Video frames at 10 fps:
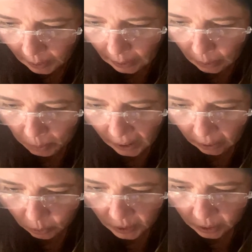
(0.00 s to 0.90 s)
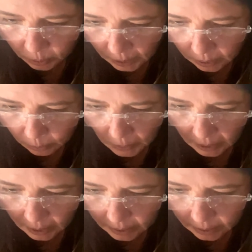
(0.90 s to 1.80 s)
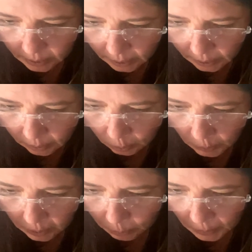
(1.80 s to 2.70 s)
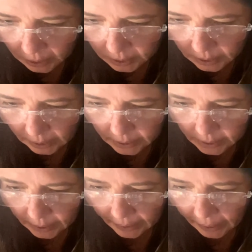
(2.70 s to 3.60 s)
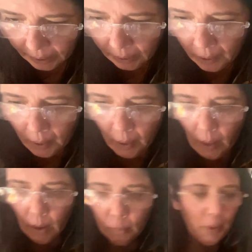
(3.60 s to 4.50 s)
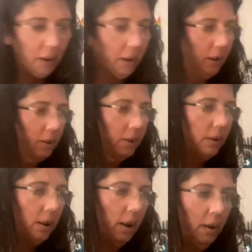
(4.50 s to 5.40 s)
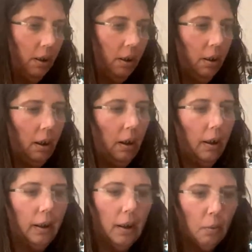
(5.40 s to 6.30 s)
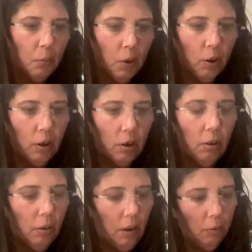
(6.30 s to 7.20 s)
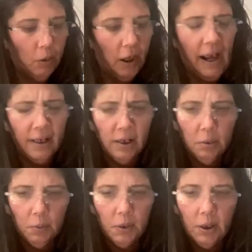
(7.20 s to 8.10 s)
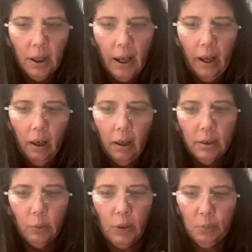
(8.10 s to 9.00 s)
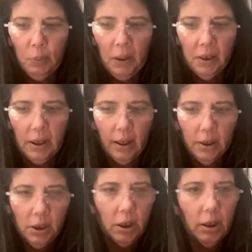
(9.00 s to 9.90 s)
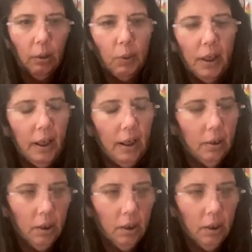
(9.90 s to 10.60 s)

Hey, Black Widow, welcome in. Welcome in, Don. Sorry. Petey's a lot more reactive tonight as far as being touched and everything.